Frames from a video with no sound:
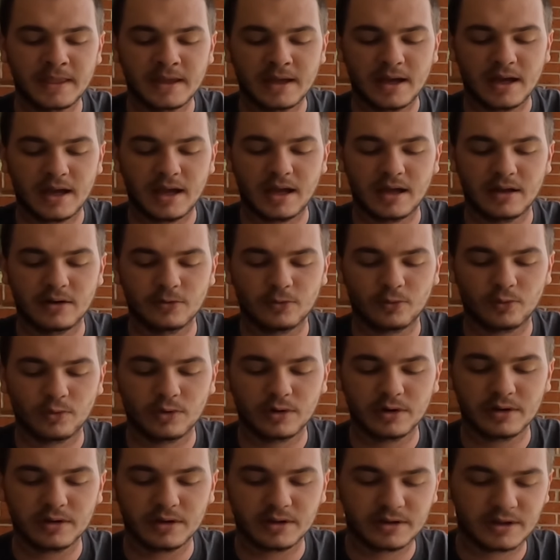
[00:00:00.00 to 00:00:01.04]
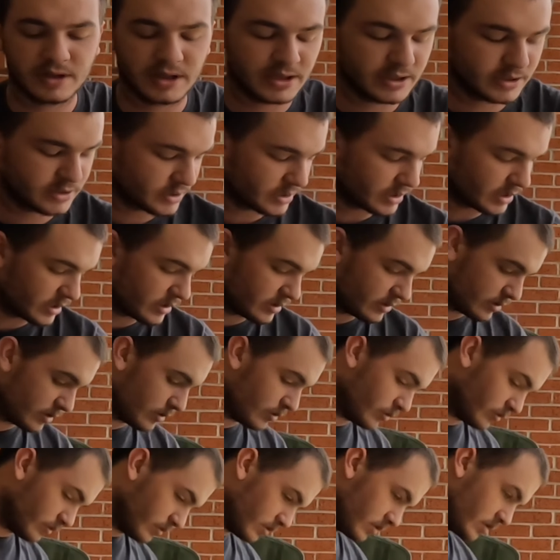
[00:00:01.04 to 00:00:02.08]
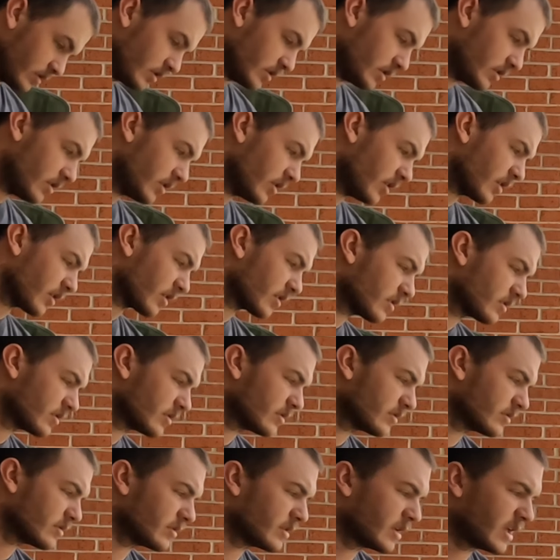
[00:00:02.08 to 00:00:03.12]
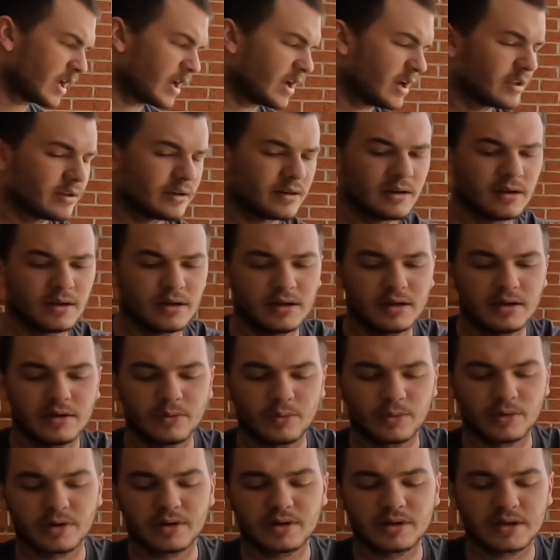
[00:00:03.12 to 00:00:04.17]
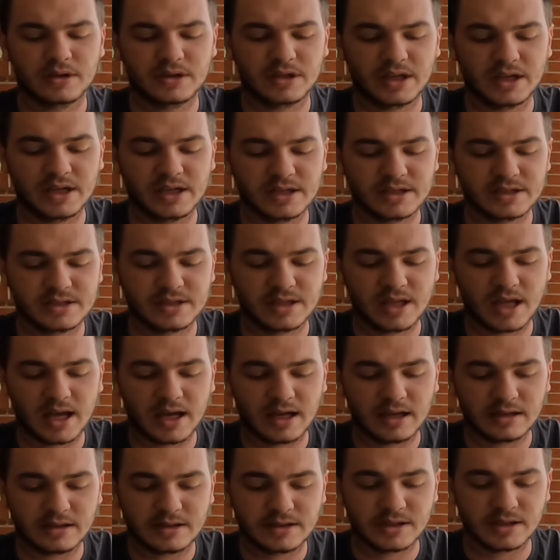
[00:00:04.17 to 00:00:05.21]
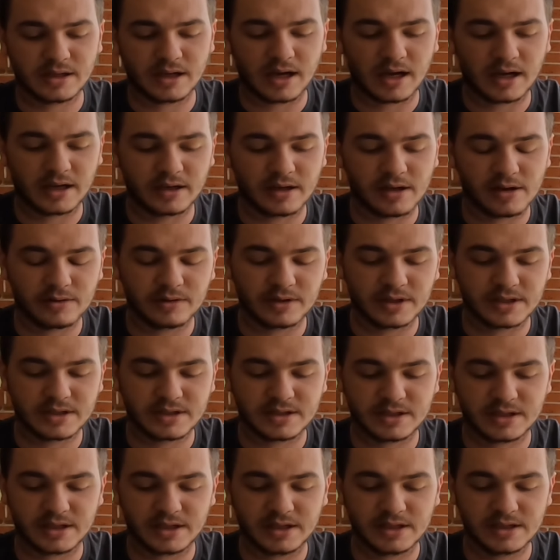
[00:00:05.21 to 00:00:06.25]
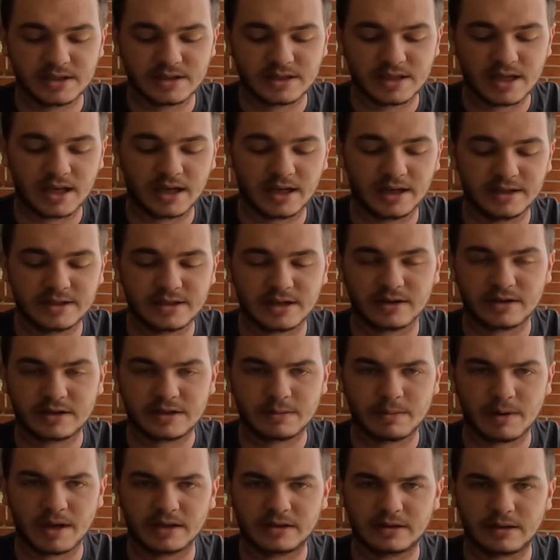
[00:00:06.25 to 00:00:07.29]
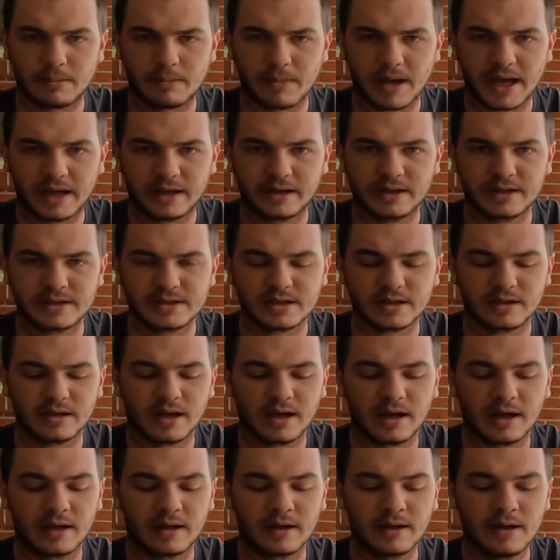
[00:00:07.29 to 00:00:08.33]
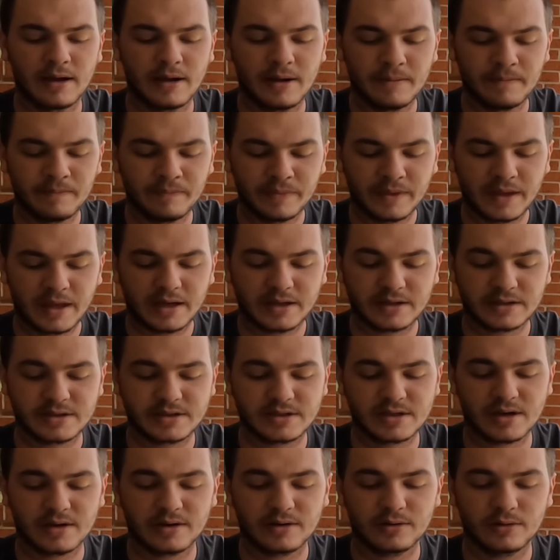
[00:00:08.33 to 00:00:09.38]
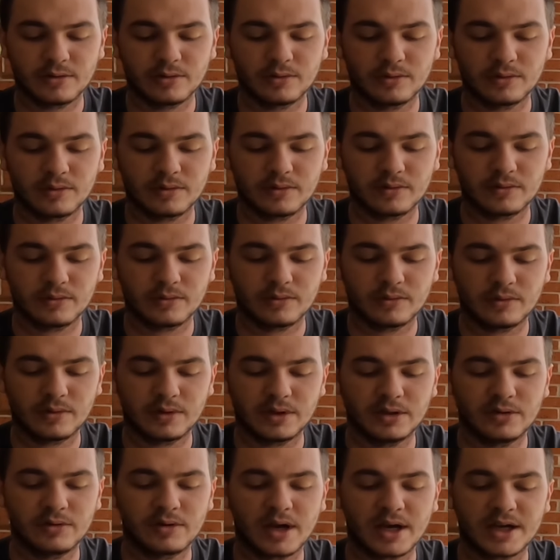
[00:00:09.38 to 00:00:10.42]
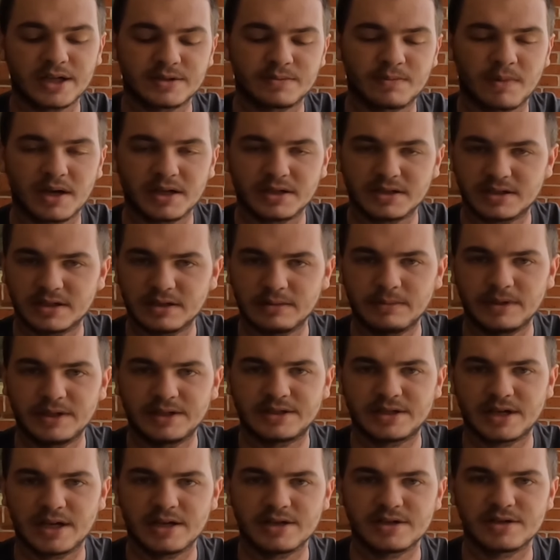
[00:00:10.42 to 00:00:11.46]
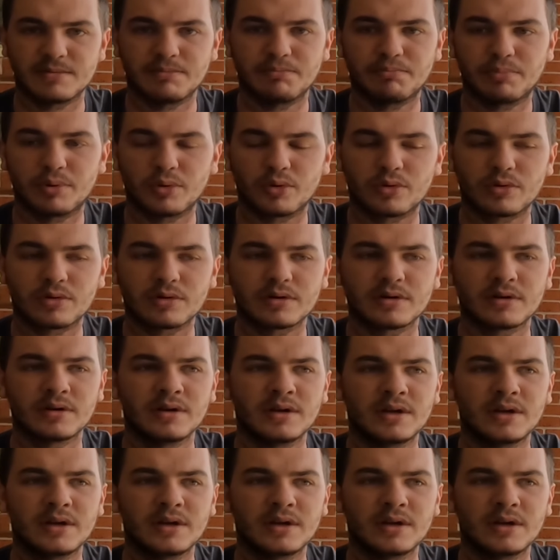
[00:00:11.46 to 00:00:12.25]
And one of the things that, dude, look, cat. One of the things that I noticed is that he talks about the madness a lot. And so you guys might see me change a board.